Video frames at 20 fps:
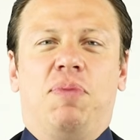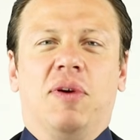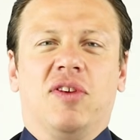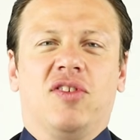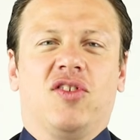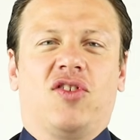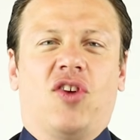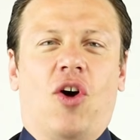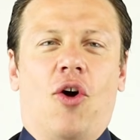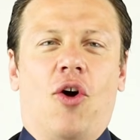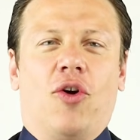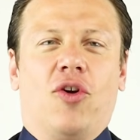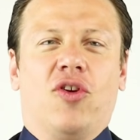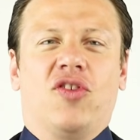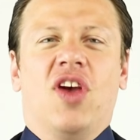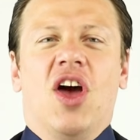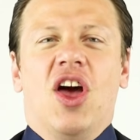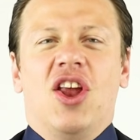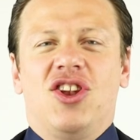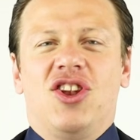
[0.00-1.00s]
business
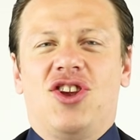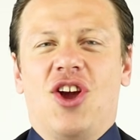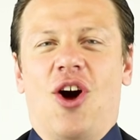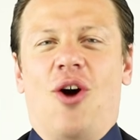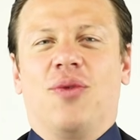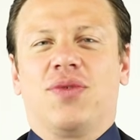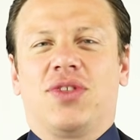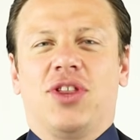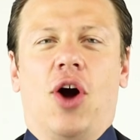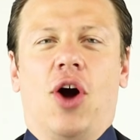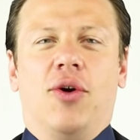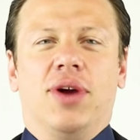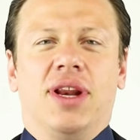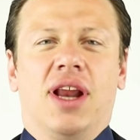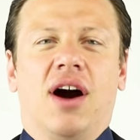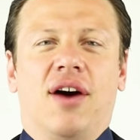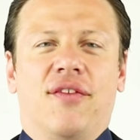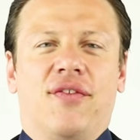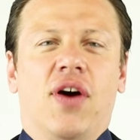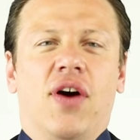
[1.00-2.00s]
owners don't know
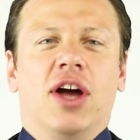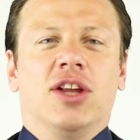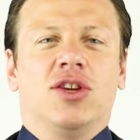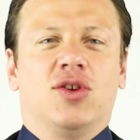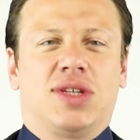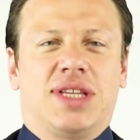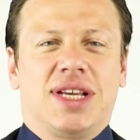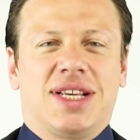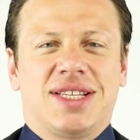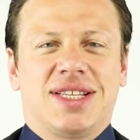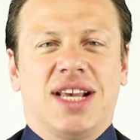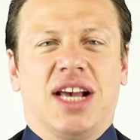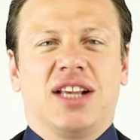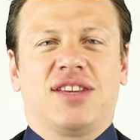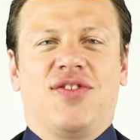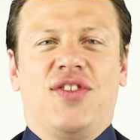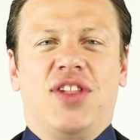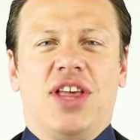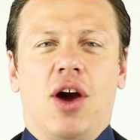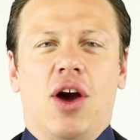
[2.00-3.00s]
enough to
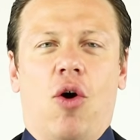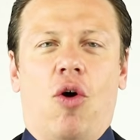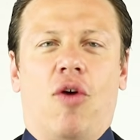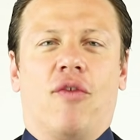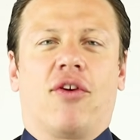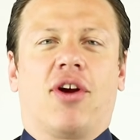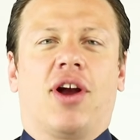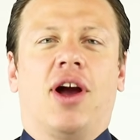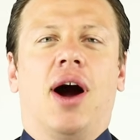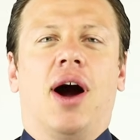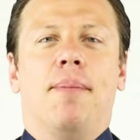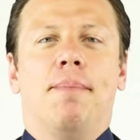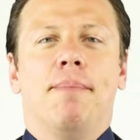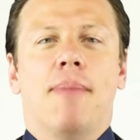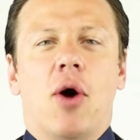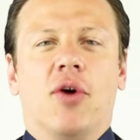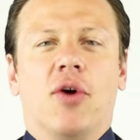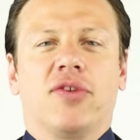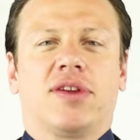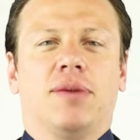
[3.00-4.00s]
successfully overcome
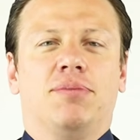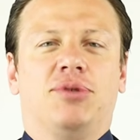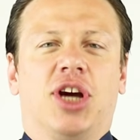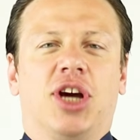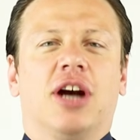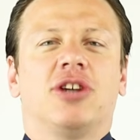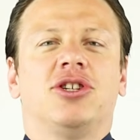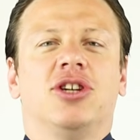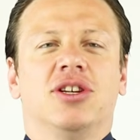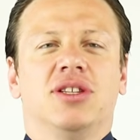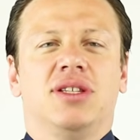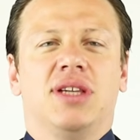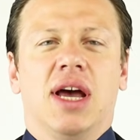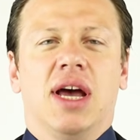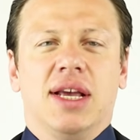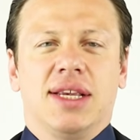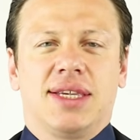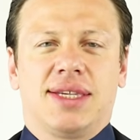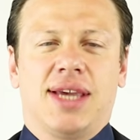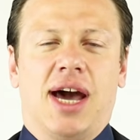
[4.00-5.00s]
most objections
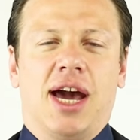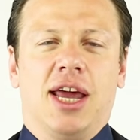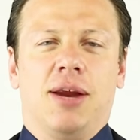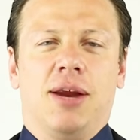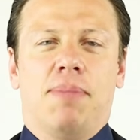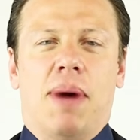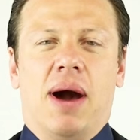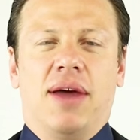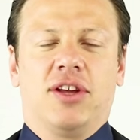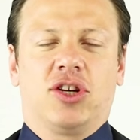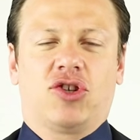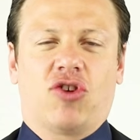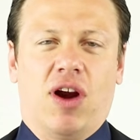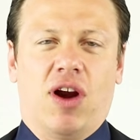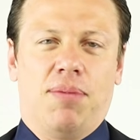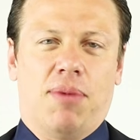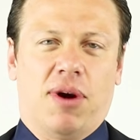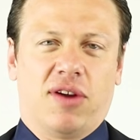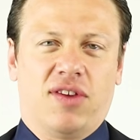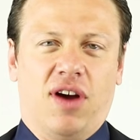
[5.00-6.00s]
cited by the
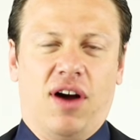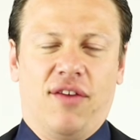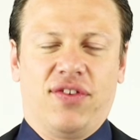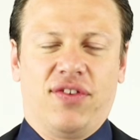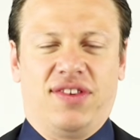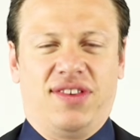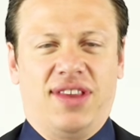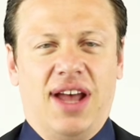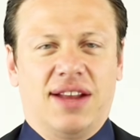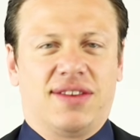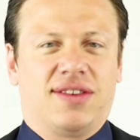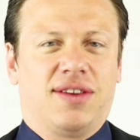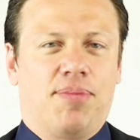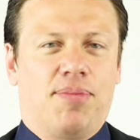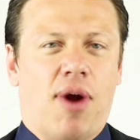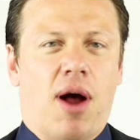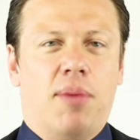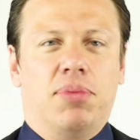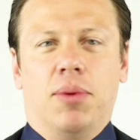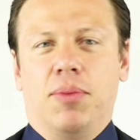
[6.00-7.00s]
trademarks office. That's the
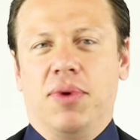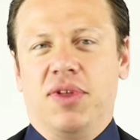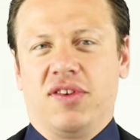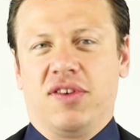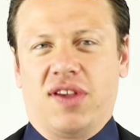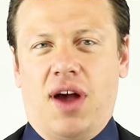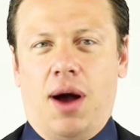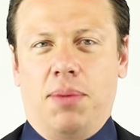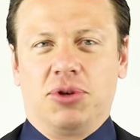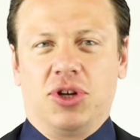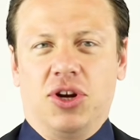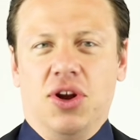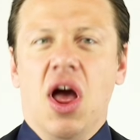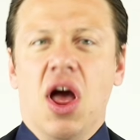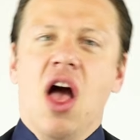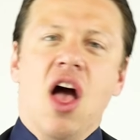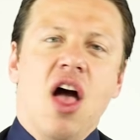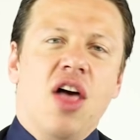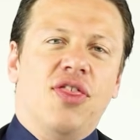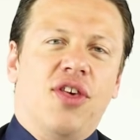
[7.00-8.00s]
problem with this option.
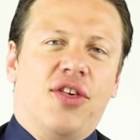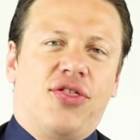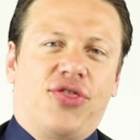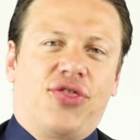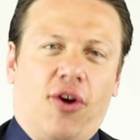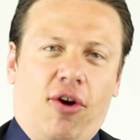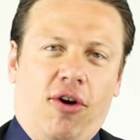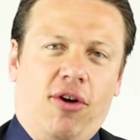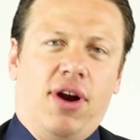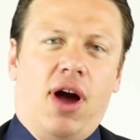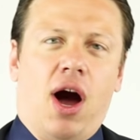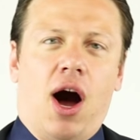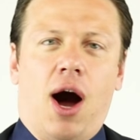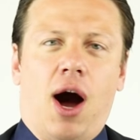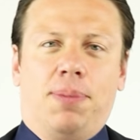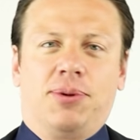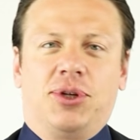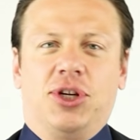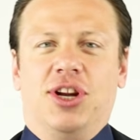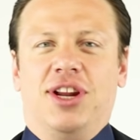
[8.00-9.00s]
The third
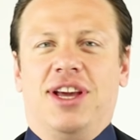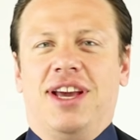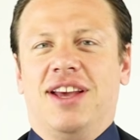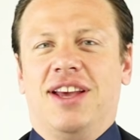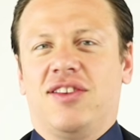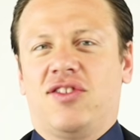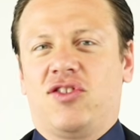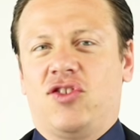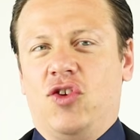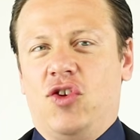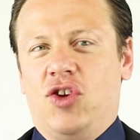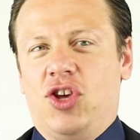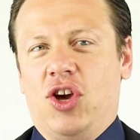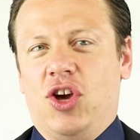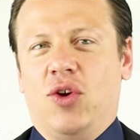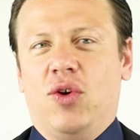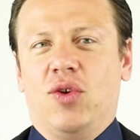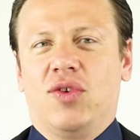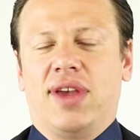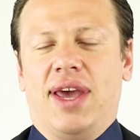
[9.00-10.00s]
option is to
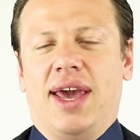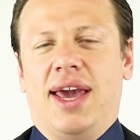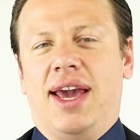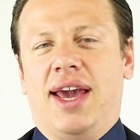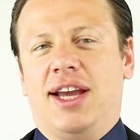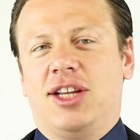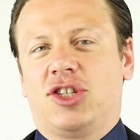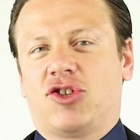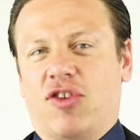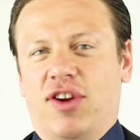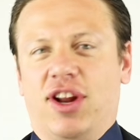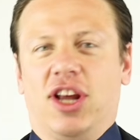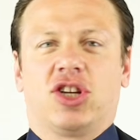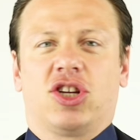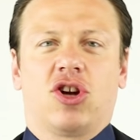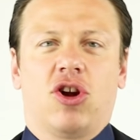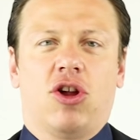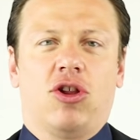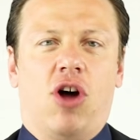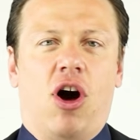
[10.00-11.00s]
use a
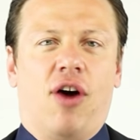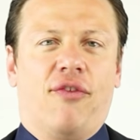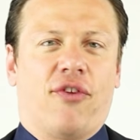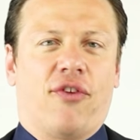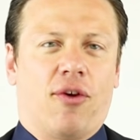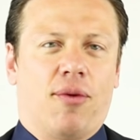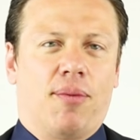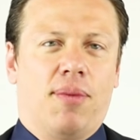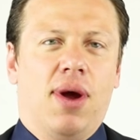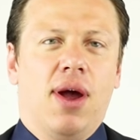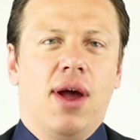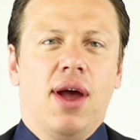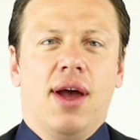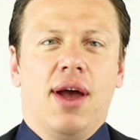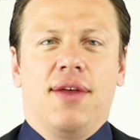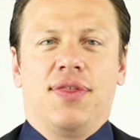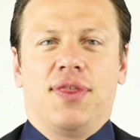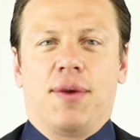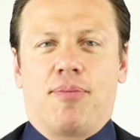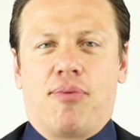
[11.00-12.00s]
traditional law firm.
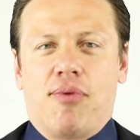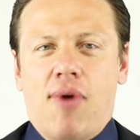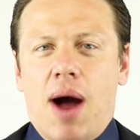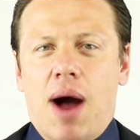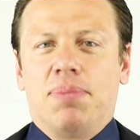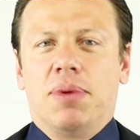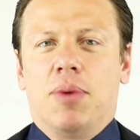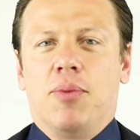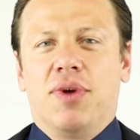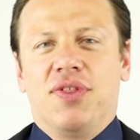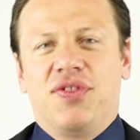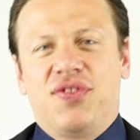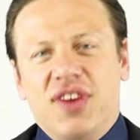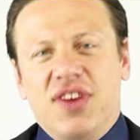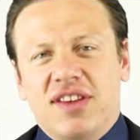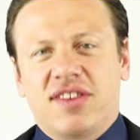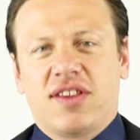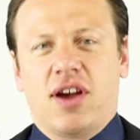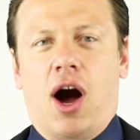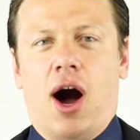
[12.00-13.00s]
The problem with
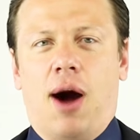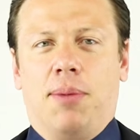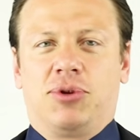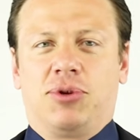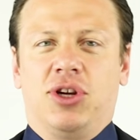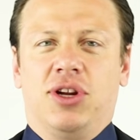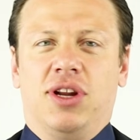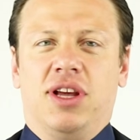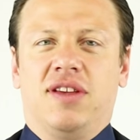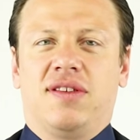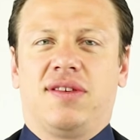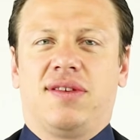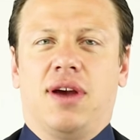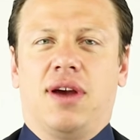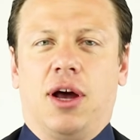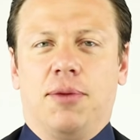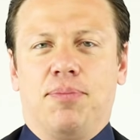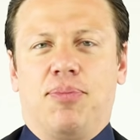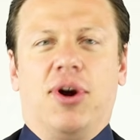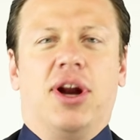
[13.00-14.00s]
this option is
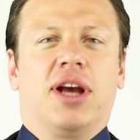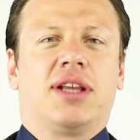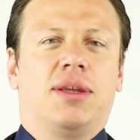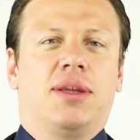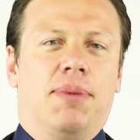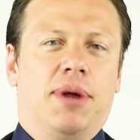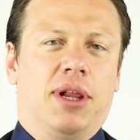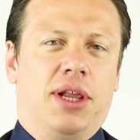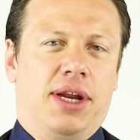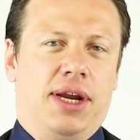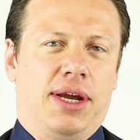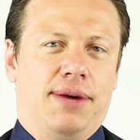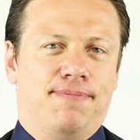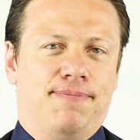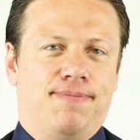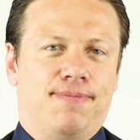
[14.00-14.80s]
unpredictability.